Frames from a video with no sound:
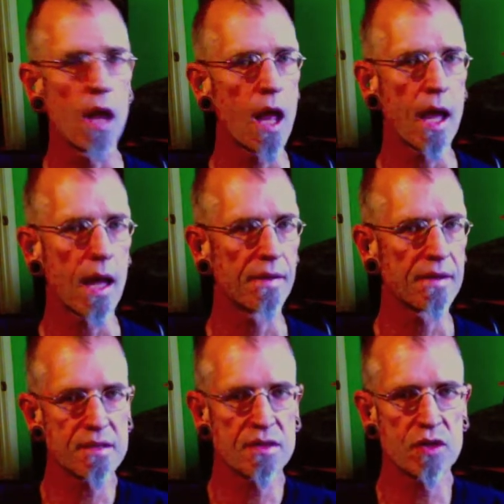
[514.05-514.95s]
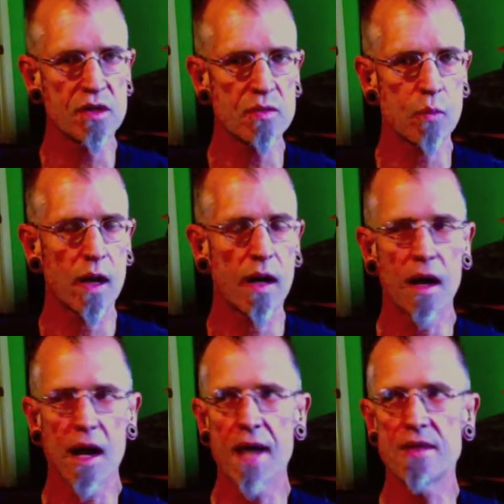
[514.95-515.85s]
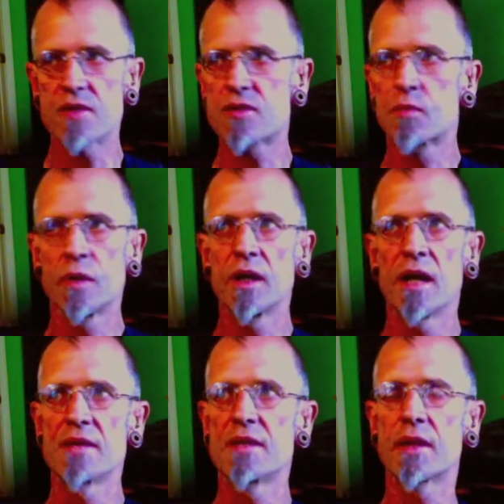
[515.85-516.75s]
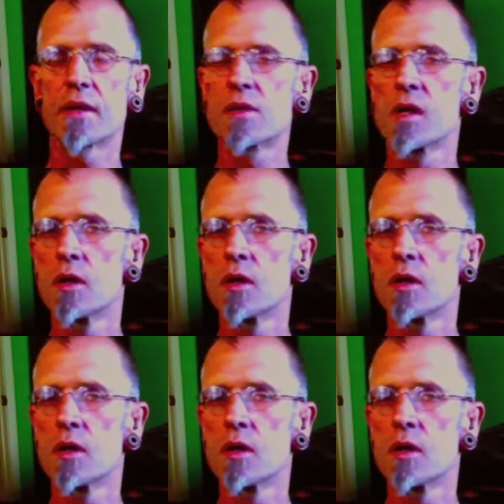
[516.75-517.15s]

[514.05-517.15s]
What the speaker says: and this is just where I just realize that there's